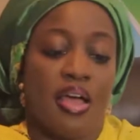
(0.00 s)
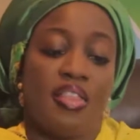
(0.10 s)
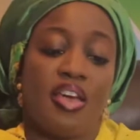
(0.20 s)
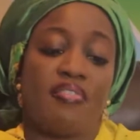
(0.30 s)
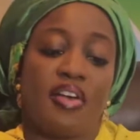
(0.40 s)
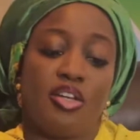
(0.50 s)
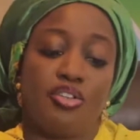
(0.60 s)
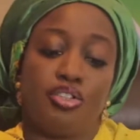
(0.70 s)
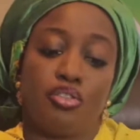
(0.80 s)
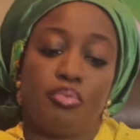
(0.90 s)
Their
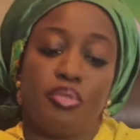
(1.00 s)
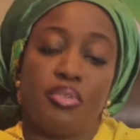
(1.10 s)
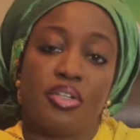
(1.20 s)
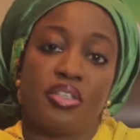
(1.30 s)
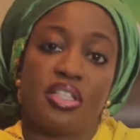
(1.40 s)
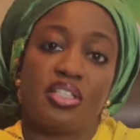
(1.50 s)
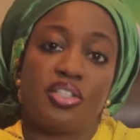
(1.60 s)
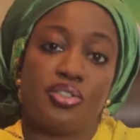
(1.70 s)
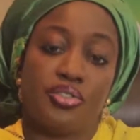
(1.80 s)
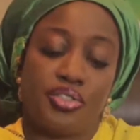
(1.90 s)
value should be beyond
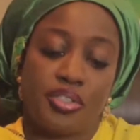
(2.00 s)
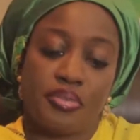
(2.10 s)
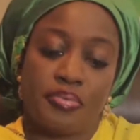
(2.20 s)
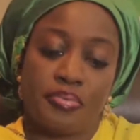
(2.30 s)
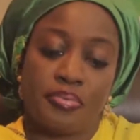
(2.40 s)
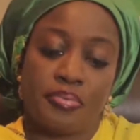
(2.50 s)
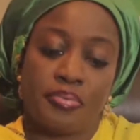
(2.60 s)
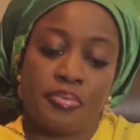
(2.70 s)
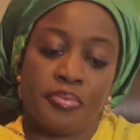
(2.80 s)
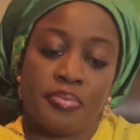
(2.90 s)
destitution,
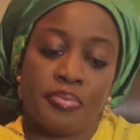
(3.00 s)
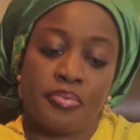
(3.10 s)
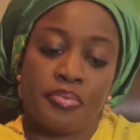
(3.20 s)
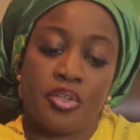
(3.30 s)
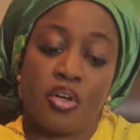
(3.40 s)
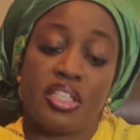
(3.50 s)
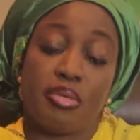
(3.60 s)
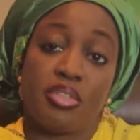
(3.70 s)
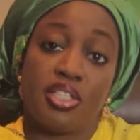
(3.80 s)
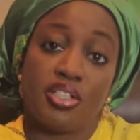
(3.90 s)

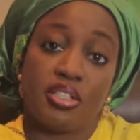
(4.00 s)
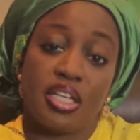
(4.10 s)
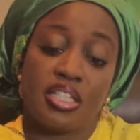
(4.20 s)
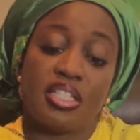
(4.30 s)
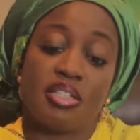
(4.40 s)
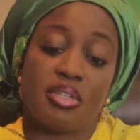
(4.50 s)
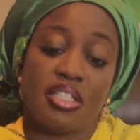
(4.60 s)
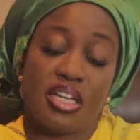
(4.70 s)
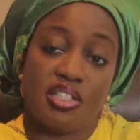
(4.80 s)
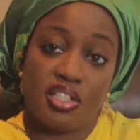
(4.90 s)
condemnation, and
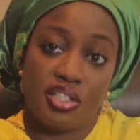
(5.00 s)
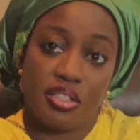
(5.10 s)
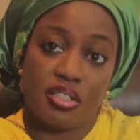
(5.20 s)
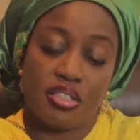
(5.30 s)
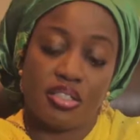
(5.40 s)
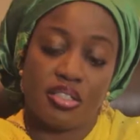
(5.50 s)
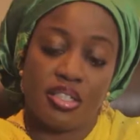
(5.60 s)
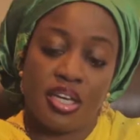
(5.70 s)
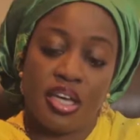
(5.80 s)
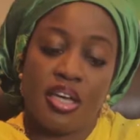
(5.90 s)
stigmatization.
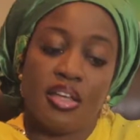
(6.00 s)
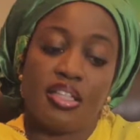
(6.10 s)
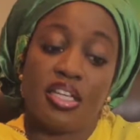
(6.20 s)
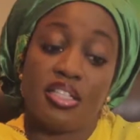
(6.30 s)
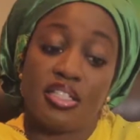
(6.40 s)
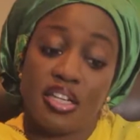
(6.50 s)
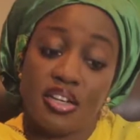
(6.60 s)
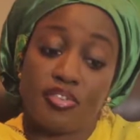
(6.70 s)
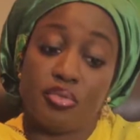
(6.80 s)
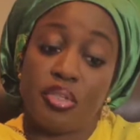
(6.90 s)
They
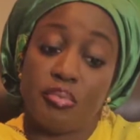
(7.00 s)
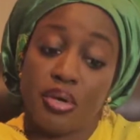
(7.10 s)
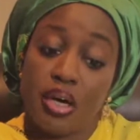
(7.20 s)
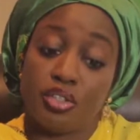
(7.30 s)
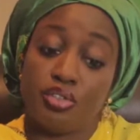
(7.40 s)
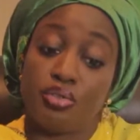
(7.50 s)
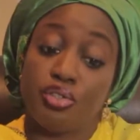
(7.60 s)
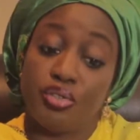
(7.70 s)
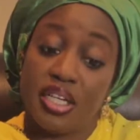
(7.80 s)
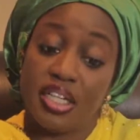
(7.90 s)
deserve to be empowered through
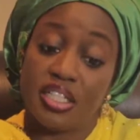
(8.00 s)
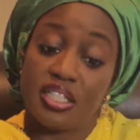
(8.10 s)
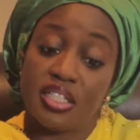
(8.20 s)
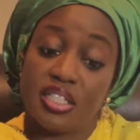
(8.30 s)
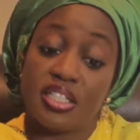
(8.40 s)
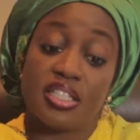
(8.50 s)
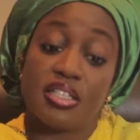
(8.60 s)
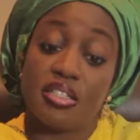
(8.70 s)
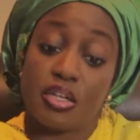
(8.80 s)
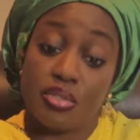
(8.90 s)
trainings in
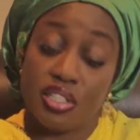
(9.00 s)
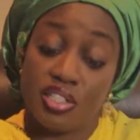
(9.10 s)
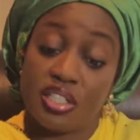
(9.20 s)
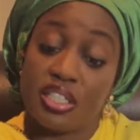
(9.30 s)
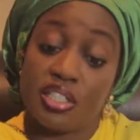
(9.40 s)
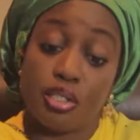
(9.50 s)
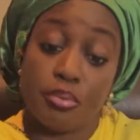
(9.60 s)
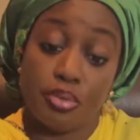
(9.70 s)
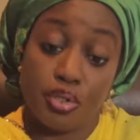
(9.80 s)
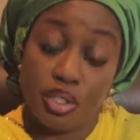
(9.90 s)
skills acquisition and
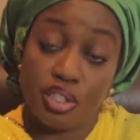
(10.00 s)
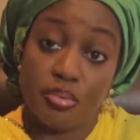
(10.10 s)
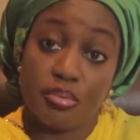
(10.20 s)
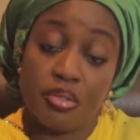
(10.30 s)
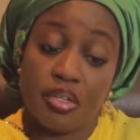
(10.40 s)
entrepreneurship,